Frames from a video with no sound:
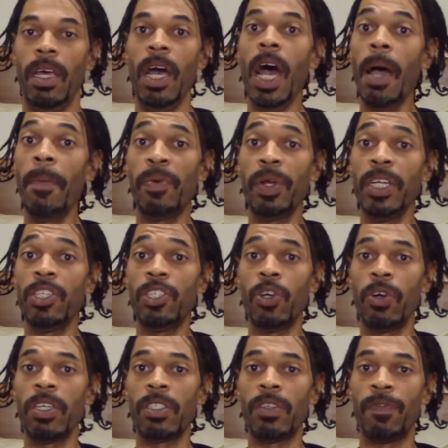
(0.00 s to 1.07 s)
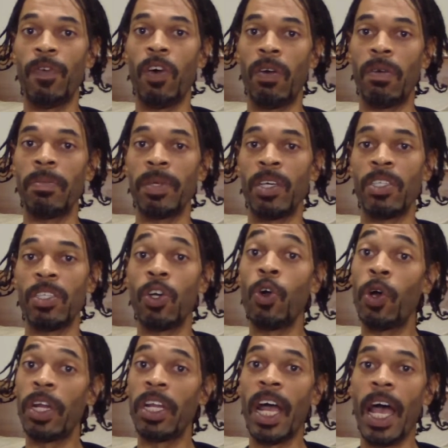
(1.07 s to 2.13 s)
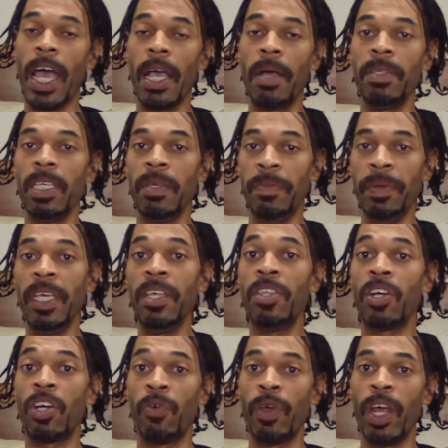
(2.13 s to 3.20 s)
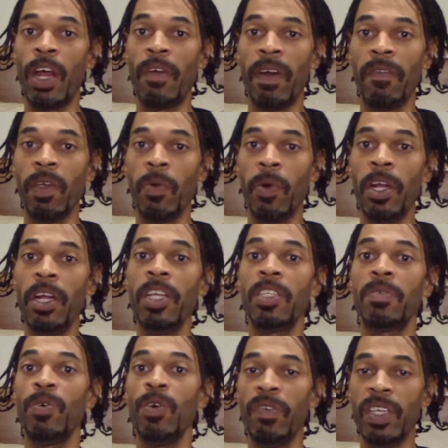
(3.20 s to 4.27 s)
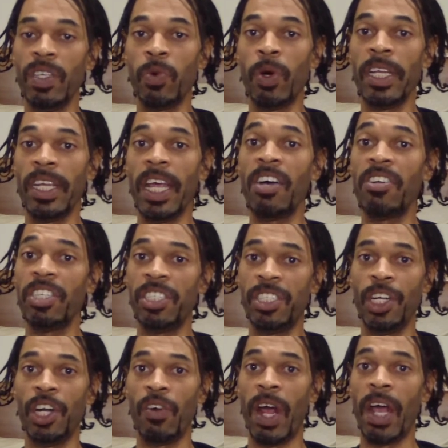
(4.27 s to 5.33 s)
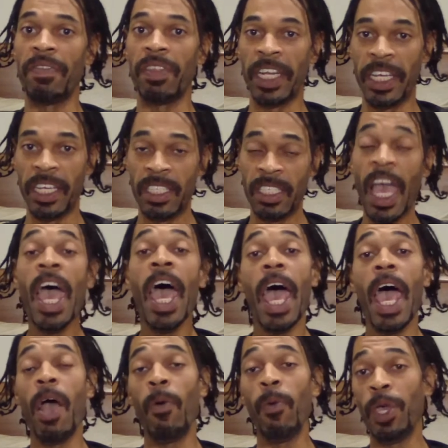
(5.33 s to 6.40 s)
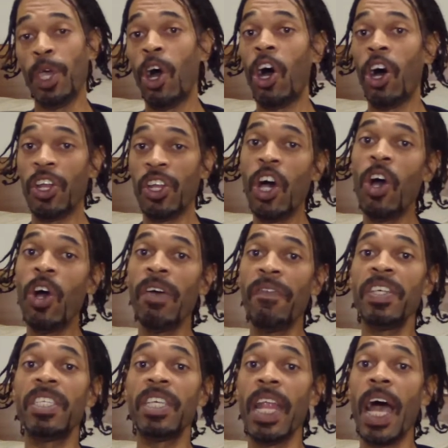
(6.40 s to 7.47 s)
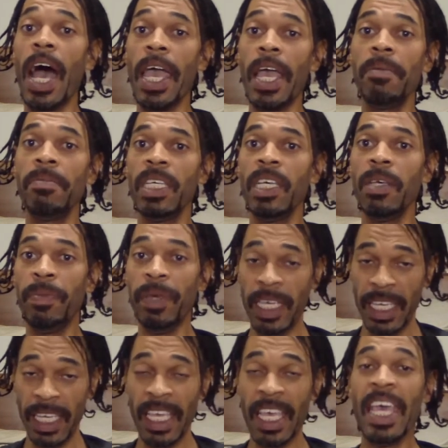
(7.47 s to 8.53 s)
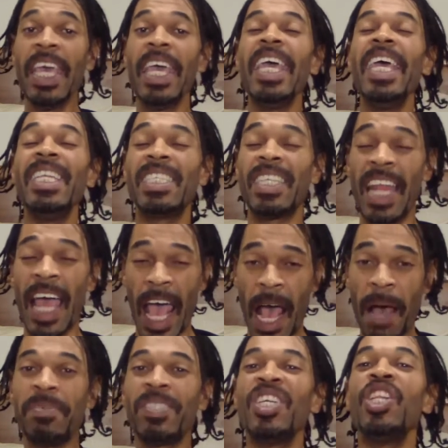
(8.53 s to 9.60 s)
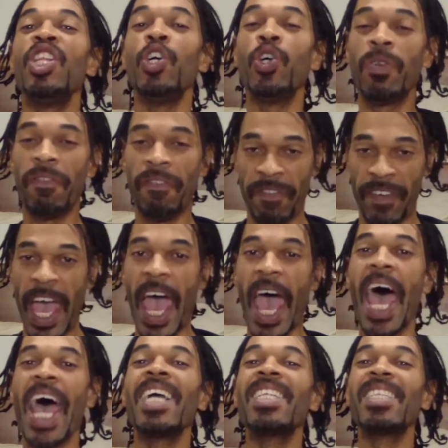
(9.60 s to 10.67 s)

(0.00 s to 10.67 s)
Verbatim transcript: I'm pretty sure it's the former because according to IMDb, the career of everyone in this movie went down the shitter after this. And we all know if it's in IMDb, it's an absolute fact.